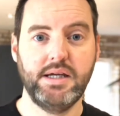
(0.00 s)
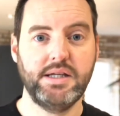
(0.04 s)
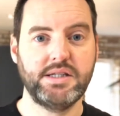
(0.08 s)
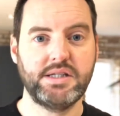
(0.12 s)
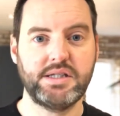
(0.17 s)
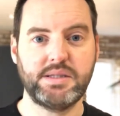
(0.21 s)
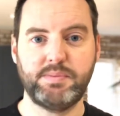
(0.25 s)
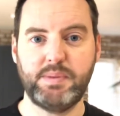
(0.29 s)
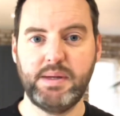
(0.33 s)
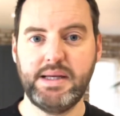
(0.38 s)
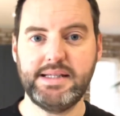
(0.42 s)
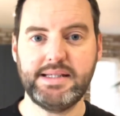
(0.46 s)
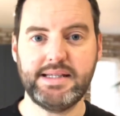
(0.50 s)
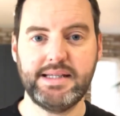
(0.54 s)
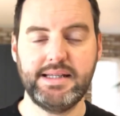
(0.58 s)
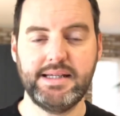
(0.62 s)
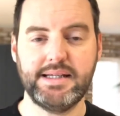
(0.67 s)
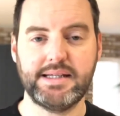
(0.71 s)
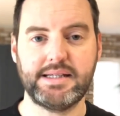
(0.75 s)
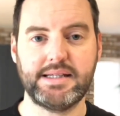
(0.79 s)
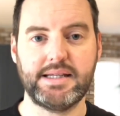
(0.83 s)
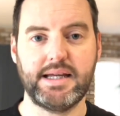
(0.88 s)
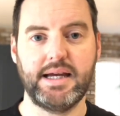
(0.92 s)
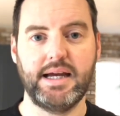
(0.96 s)
Speak to the
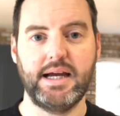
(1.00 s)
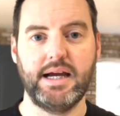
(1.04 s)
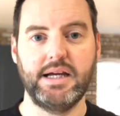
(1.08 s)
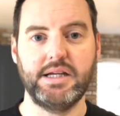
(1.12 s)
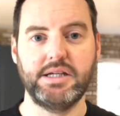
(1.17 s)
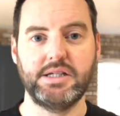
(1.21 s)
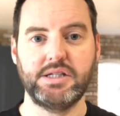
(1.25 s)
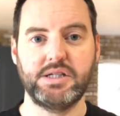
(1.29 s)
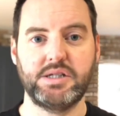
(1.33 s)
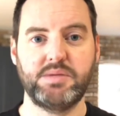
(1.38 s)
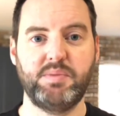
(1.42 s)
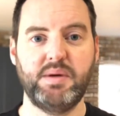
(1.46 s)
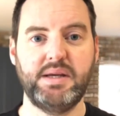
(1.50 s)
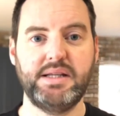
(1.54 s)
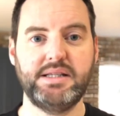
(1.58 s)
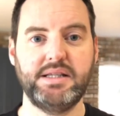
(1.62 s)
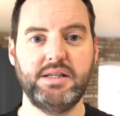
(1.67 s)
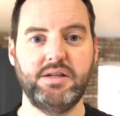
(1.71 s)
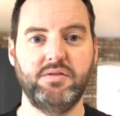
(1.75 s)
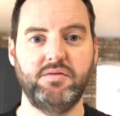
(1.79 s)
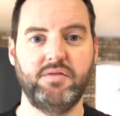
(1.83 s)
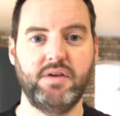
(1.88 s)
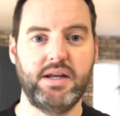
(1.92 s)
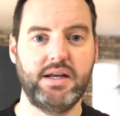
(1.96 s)
estate agent, speak to
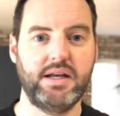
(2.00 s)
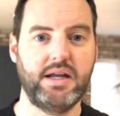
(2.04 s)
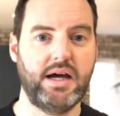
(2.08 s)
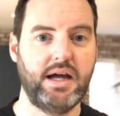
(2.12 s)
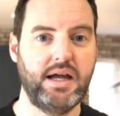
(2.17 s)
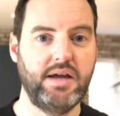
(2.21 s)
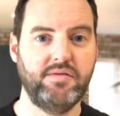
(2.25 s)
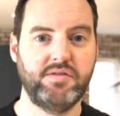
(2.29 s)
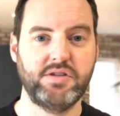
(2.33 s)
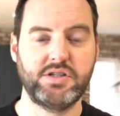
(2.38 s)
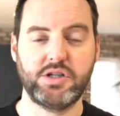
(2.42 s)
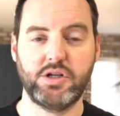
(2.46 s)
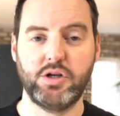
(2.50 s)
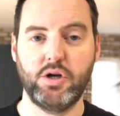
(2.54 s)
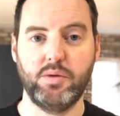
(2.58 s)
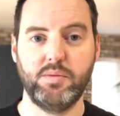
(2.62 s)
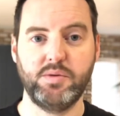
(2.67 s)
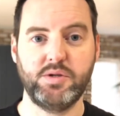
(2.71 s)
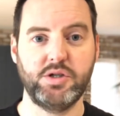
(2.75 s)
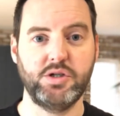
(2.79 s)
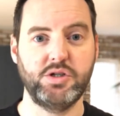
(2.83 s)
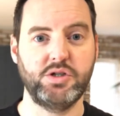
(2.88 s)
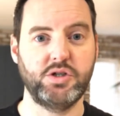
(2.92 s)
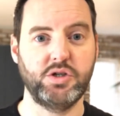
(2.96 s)
the vendor. If it's an
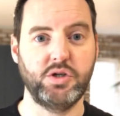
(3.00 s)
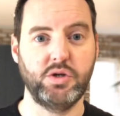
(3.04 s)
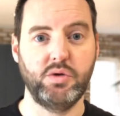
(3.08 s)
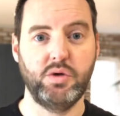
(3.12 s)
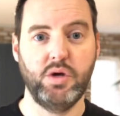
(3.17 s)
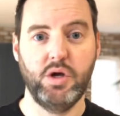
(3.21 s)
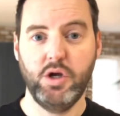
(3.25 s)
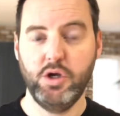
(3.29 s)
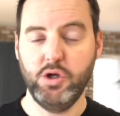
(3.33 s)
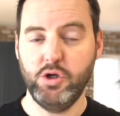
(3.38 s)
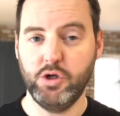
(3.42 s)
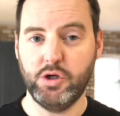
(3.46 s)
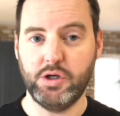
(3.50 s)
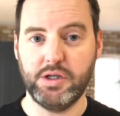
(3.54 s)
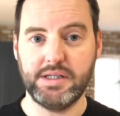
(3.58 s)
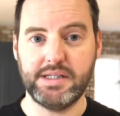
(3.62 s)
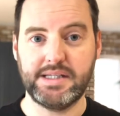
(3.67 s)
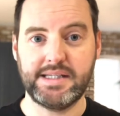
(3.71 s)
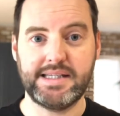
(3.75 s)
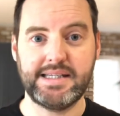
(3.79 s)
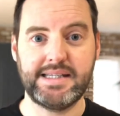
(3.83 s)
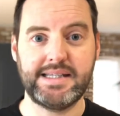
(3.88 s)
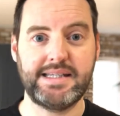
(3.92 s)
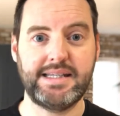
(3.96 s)
option to, you can
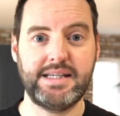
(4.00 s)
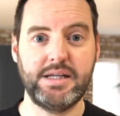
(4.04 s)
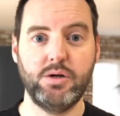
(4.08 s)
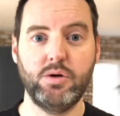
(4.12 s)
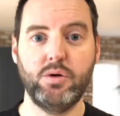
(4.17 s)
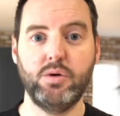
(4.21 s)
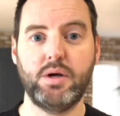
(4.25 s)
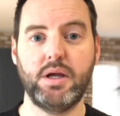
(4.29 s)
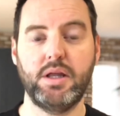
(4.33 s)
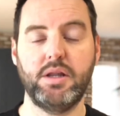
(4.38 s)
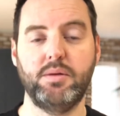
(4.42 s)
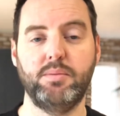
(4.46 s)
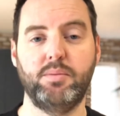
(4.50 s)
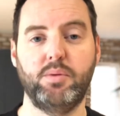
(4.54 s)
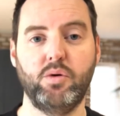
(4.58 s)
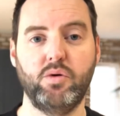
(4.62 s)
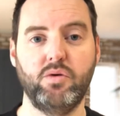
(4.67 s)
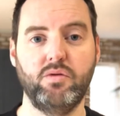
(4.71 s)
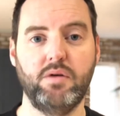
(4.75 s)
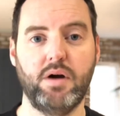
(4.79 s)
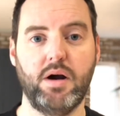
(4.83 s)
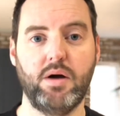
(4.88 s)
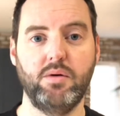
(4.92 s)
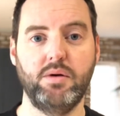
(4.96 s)
still get the ball
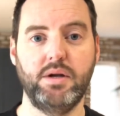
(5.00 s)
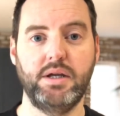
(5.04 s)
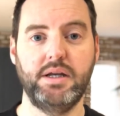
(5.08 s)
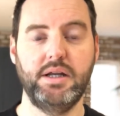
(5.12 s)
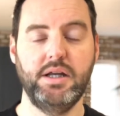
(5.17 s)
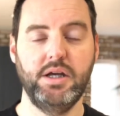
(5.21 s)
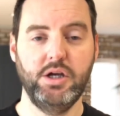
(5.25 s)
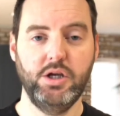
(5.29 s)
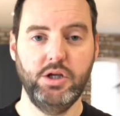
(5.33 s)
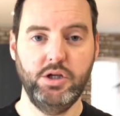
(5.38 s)
rolling.